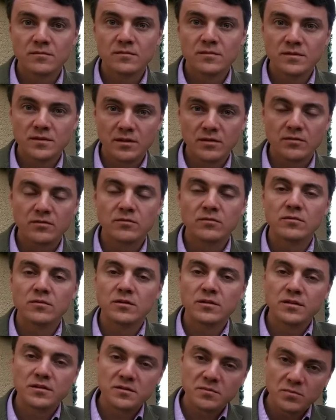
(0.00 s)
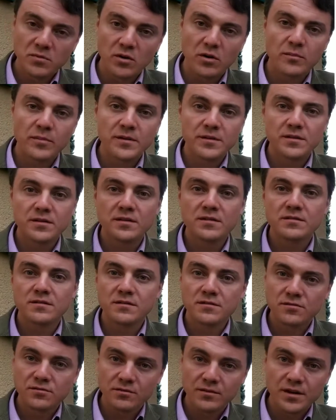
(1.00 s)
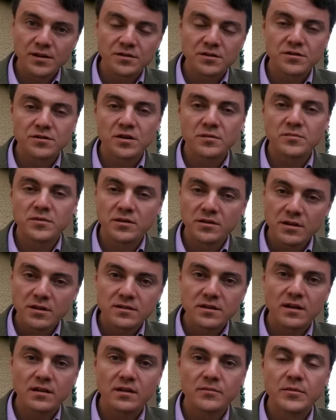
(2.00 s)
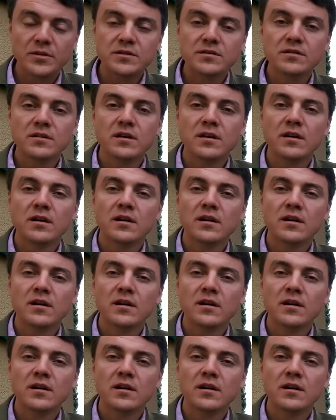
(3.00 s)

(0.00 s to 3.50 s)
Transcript: so its properties, its relationships, and its elements.